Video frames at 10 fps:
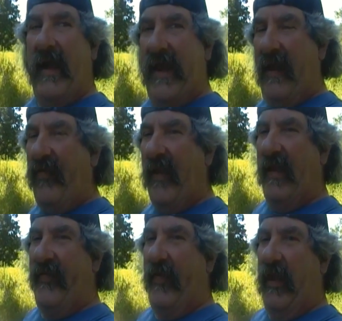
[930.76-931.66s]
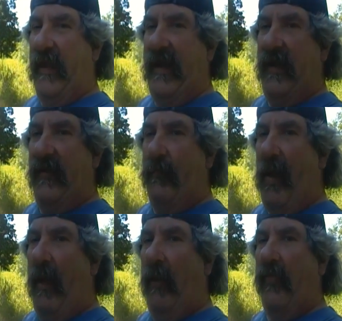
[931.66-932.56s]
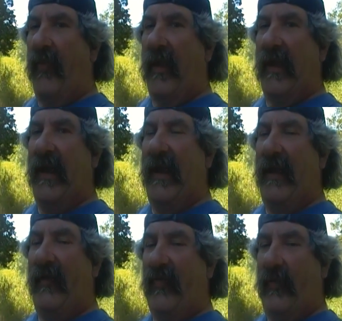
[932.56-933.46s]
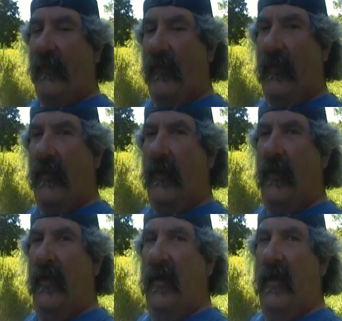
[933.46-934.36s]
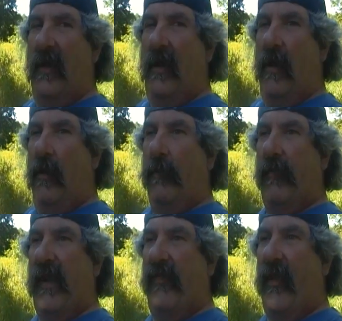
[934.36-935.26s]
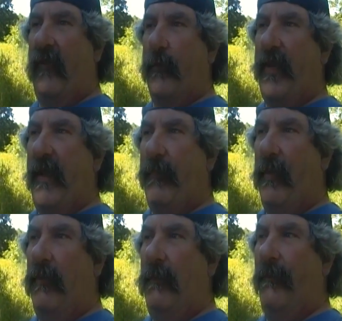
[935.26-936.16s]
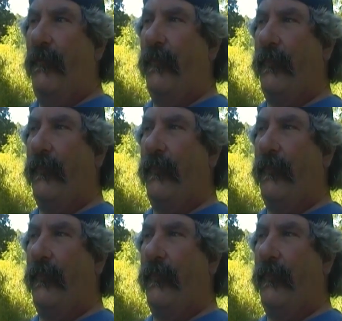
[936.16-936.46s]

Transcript: But I guess he's leading in the polls, I guess, over these other people.